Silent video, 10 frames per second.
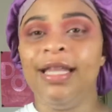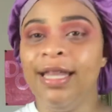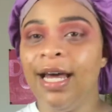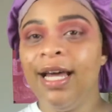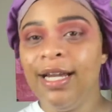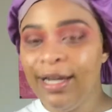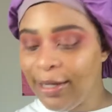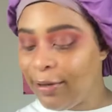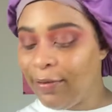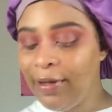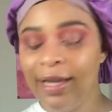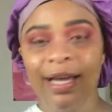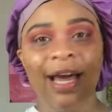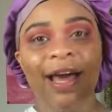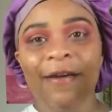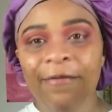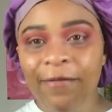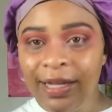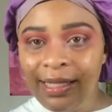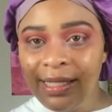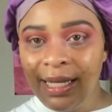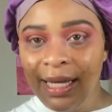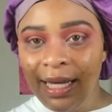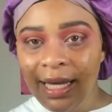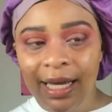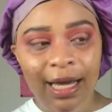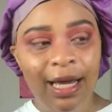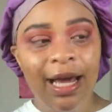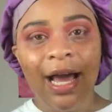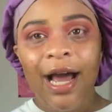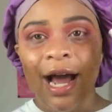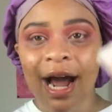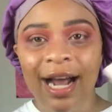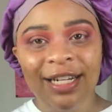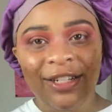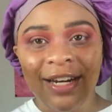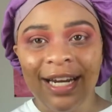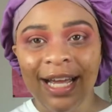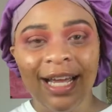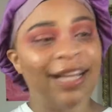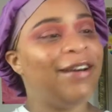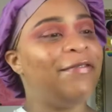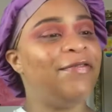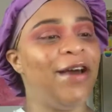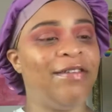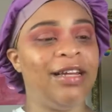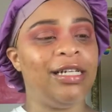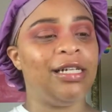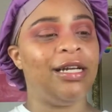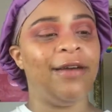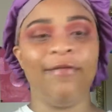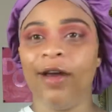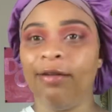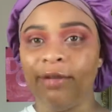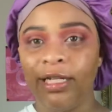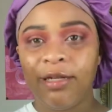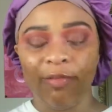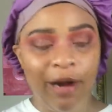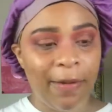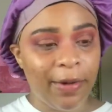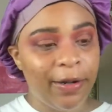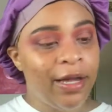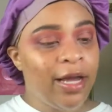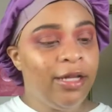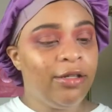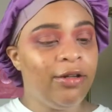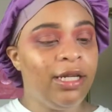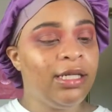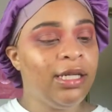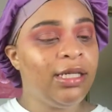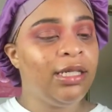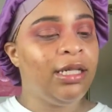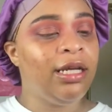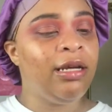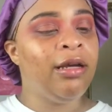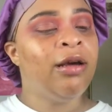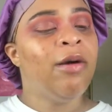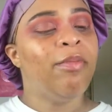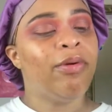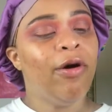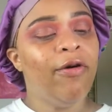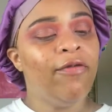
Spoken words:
the new Fenty Hydrating Foundation and Foundation Primer. So this is the Pro